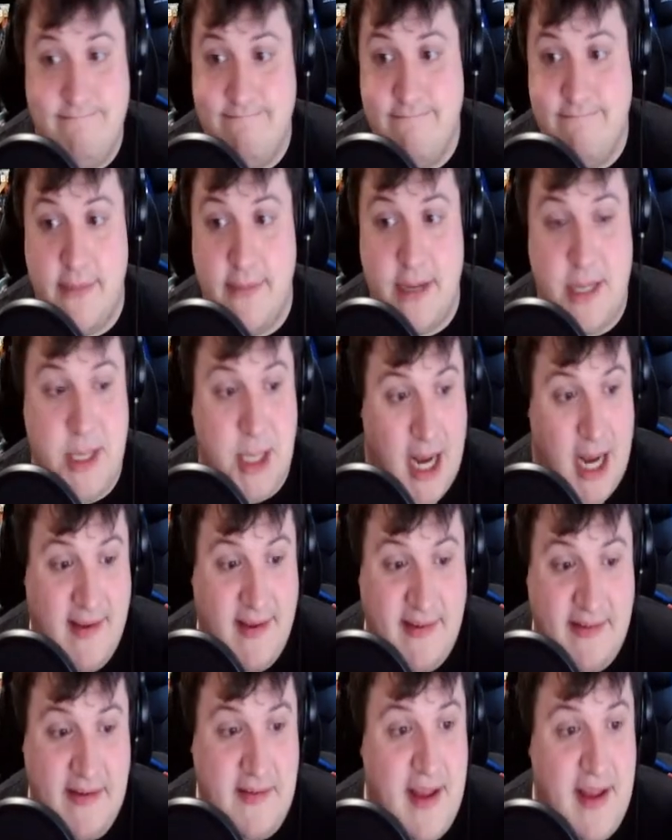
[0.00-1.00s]

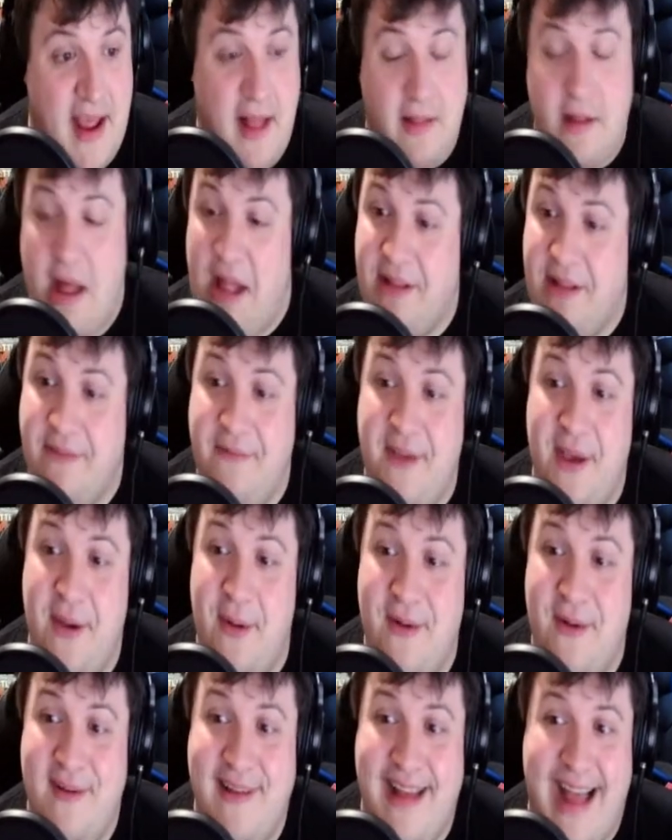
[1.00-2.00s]
just to tell all of
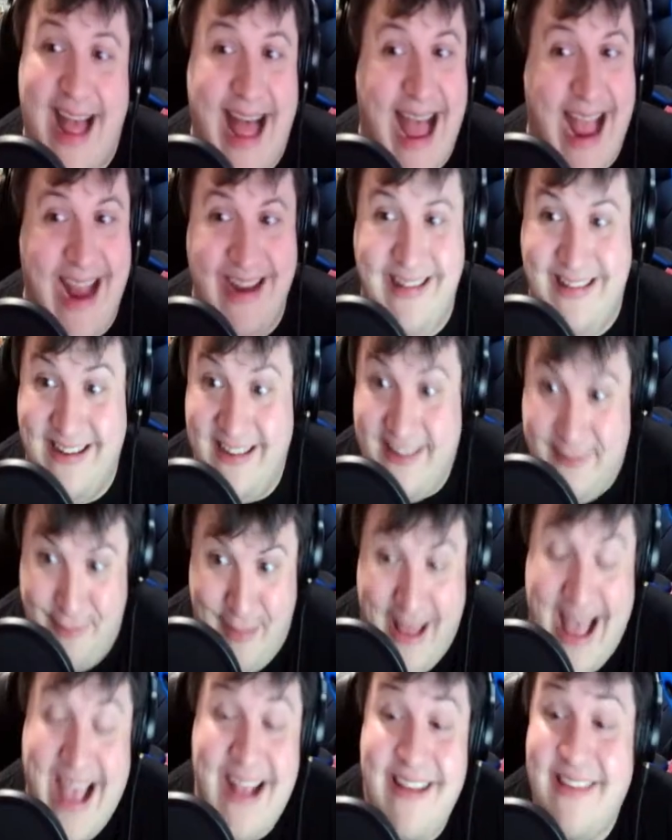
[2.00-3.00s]
you, I
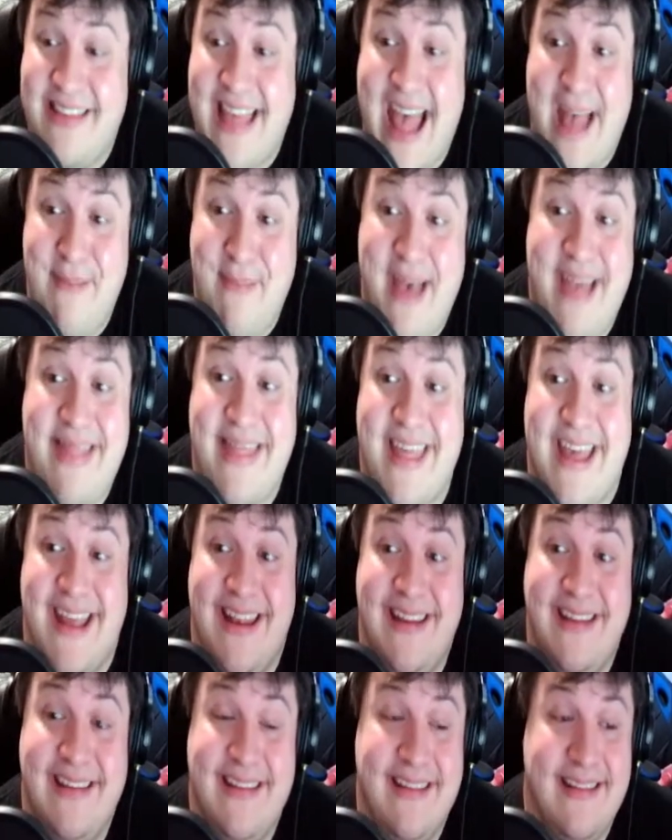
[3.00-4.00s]
despise that method.
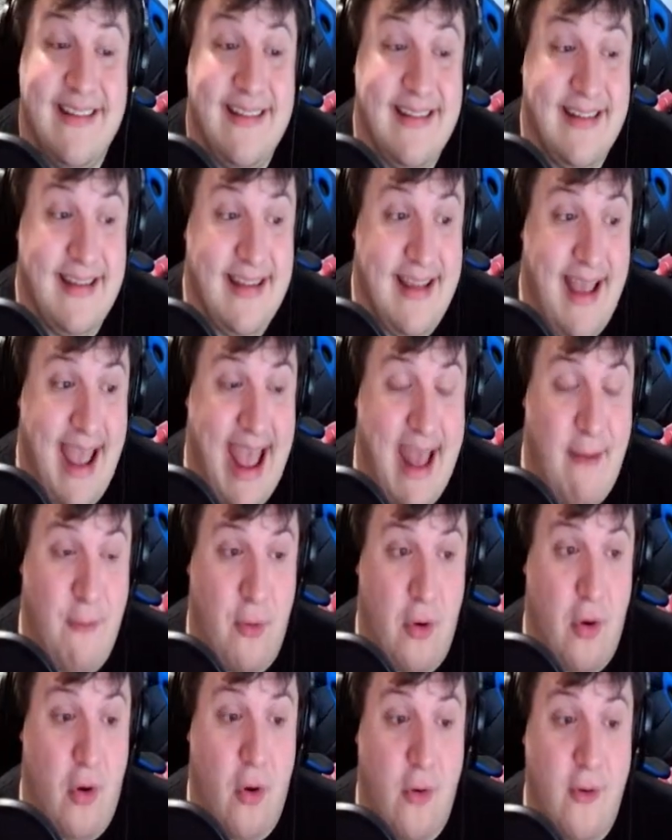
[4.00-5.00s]
And
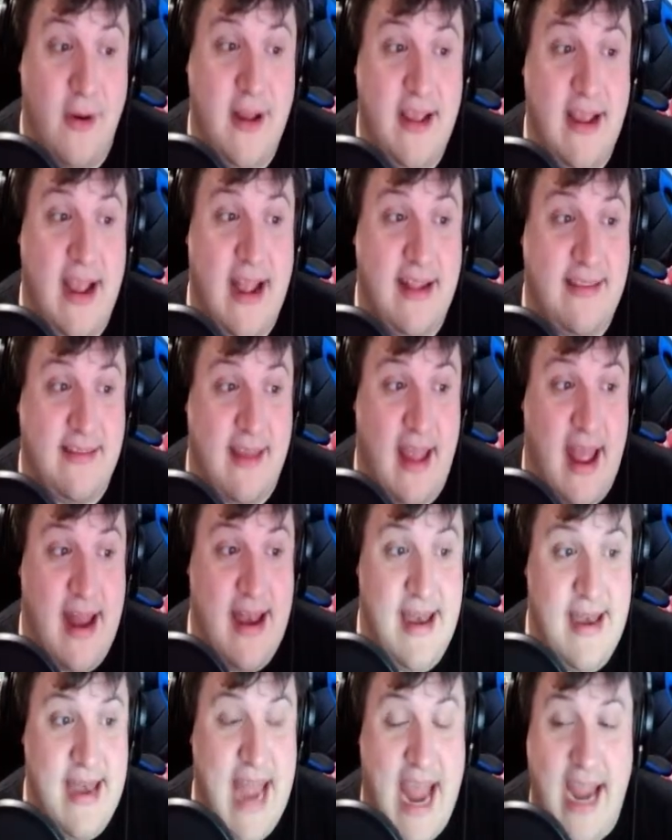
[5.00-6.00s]
we're already, it's a
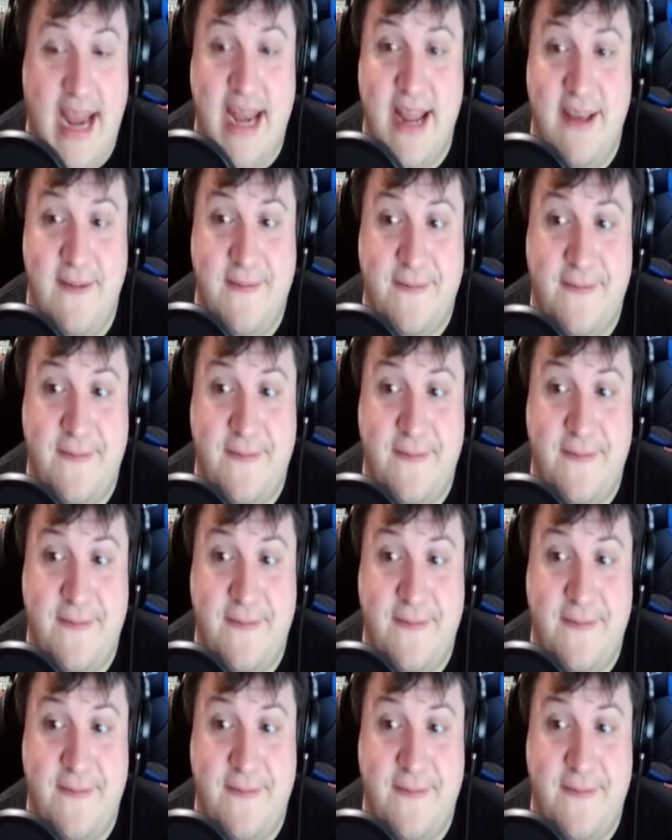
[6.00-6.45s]
negative,